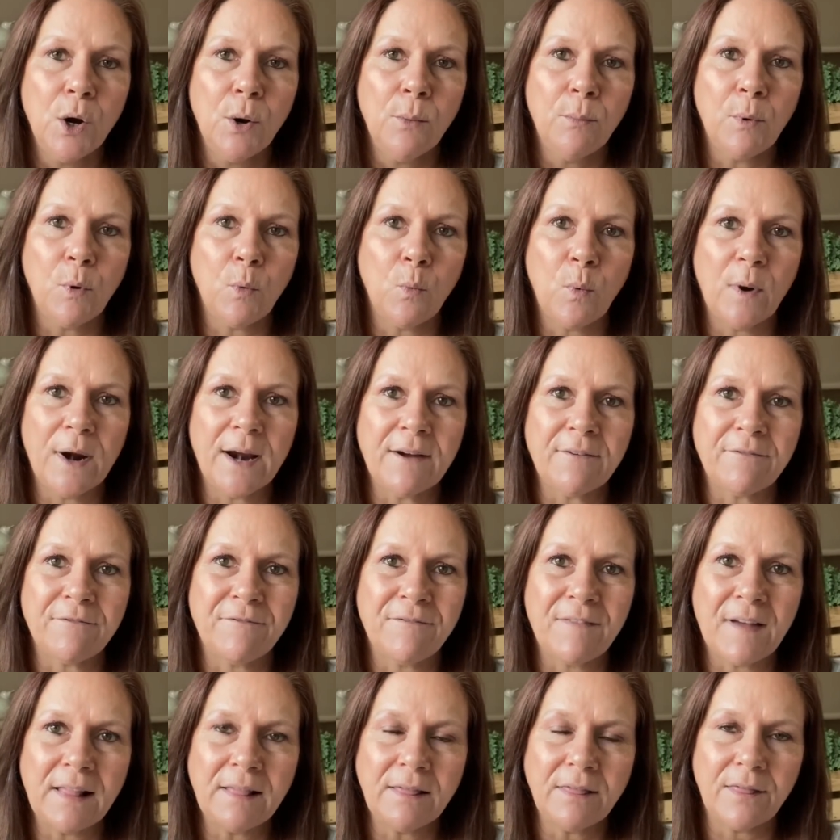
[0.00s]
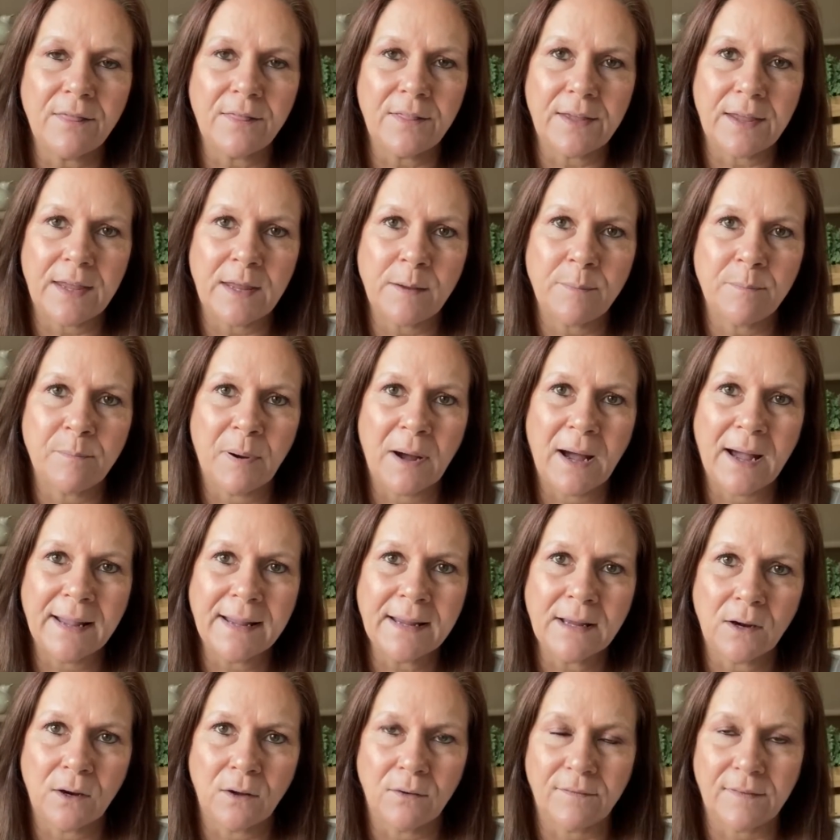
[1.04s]
But when I felt the
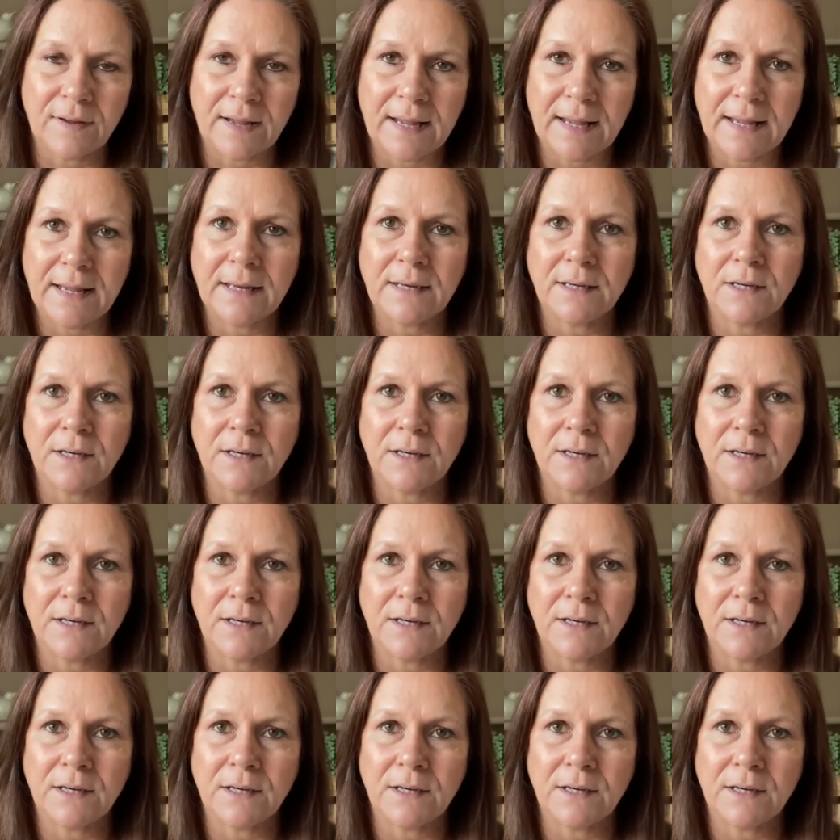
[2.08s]
pile of it,